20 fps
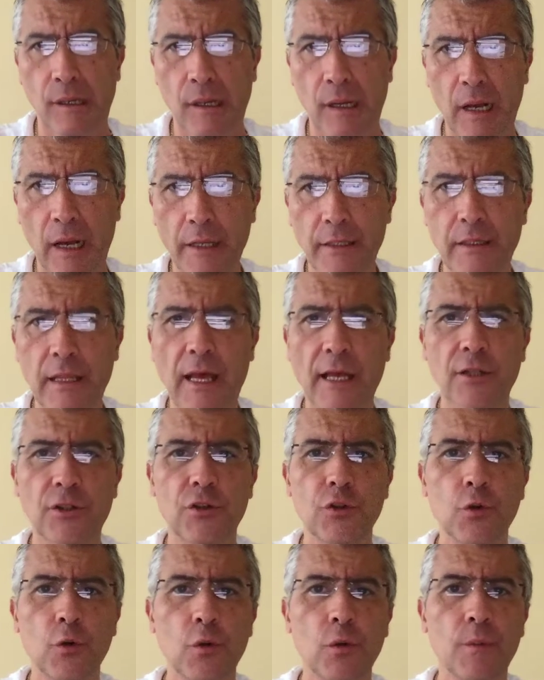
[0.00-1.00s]
I'd like
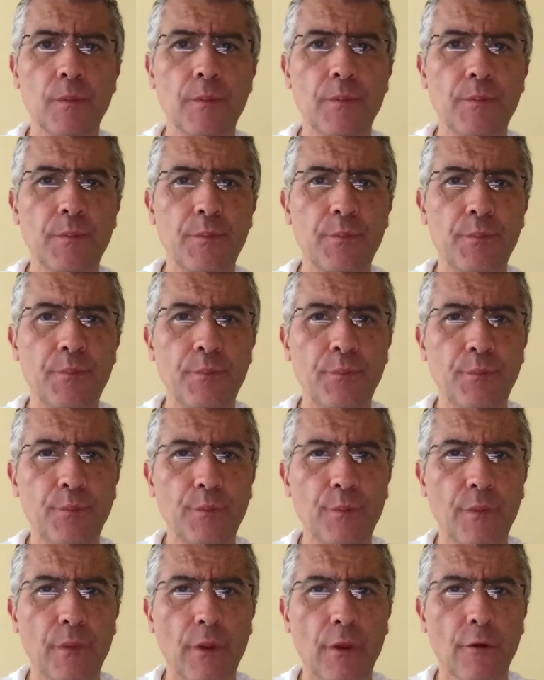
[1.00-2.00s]
to
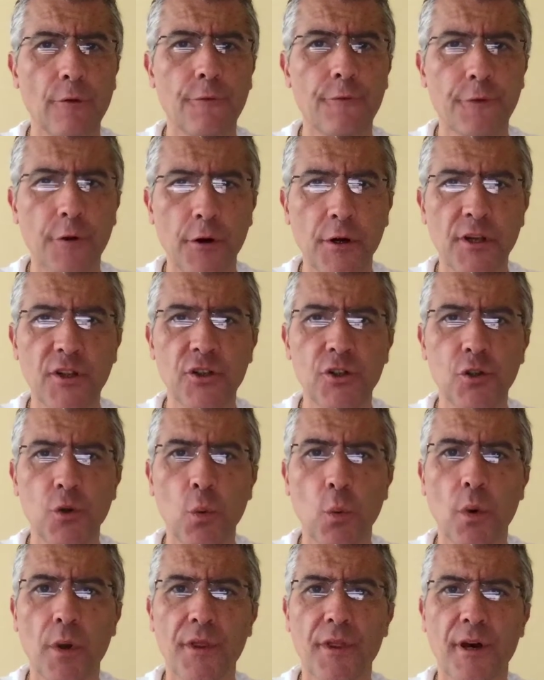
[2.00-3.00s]
furnish you
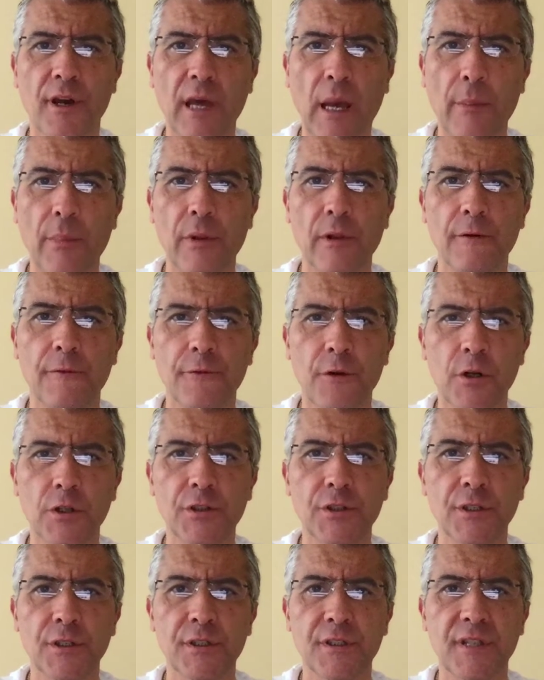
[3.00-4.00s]
with a couple of
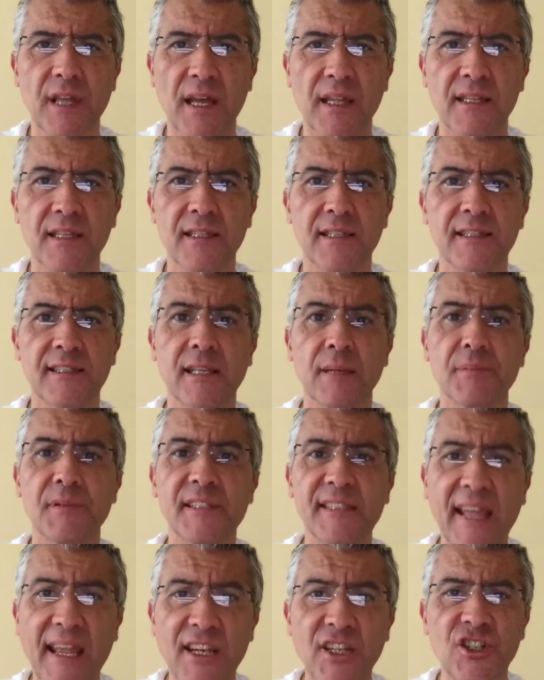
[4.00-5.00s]
verses that
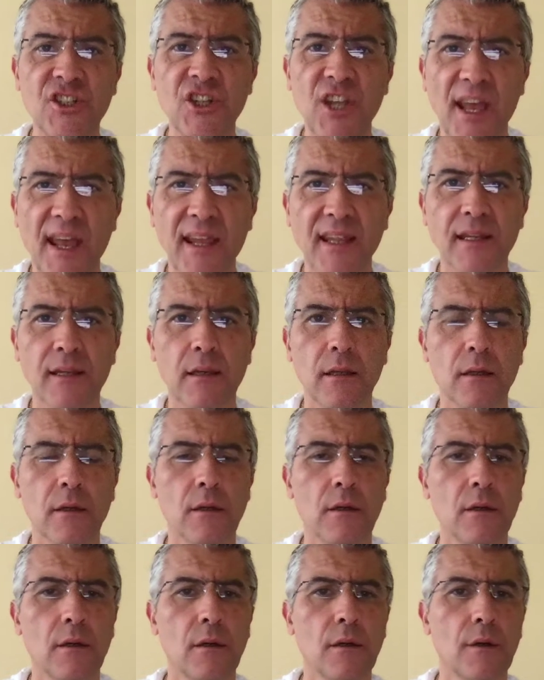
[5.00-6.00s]
substantiate
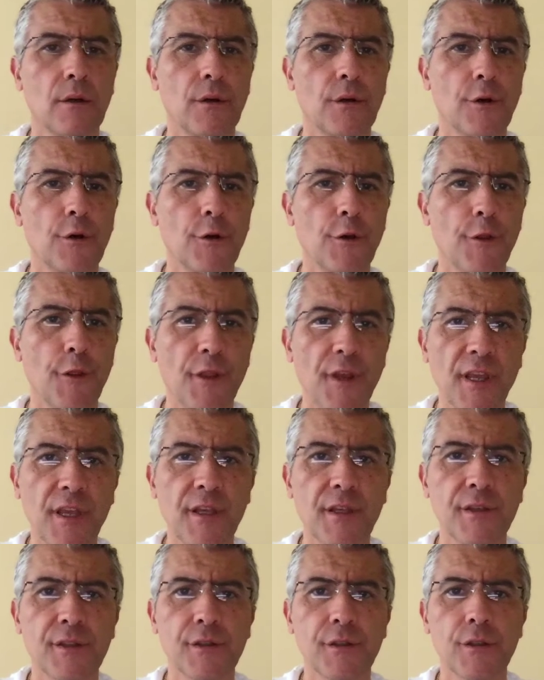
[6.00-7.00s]

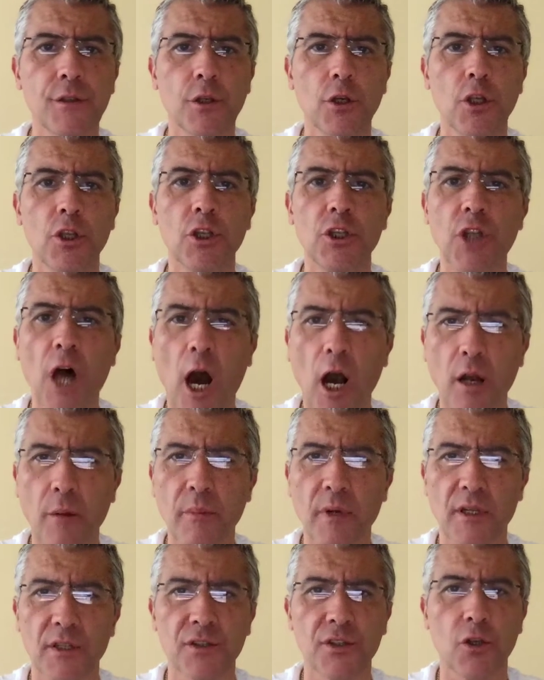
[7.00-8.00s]
these
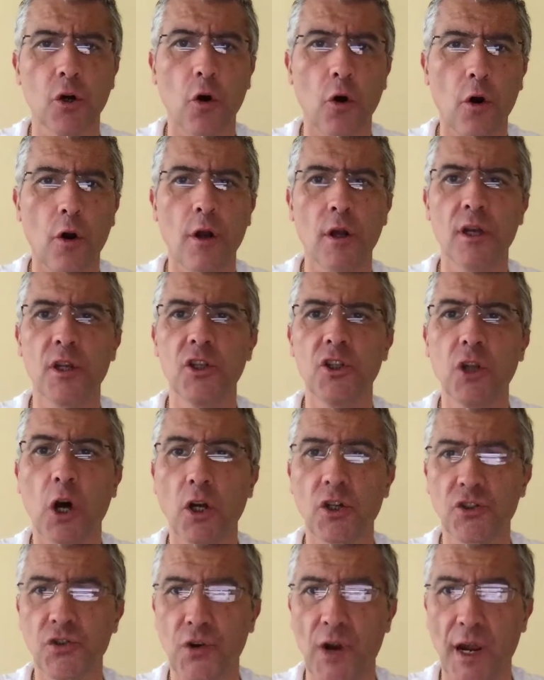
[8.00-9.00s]
dogmas or
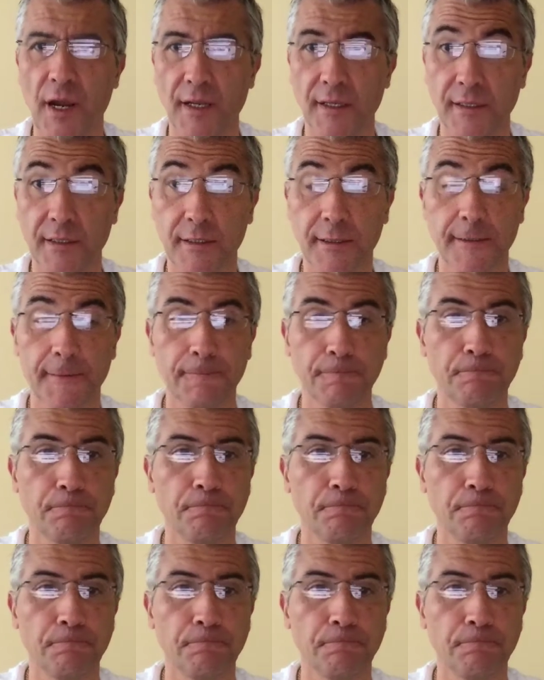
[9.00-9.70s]
doctrines.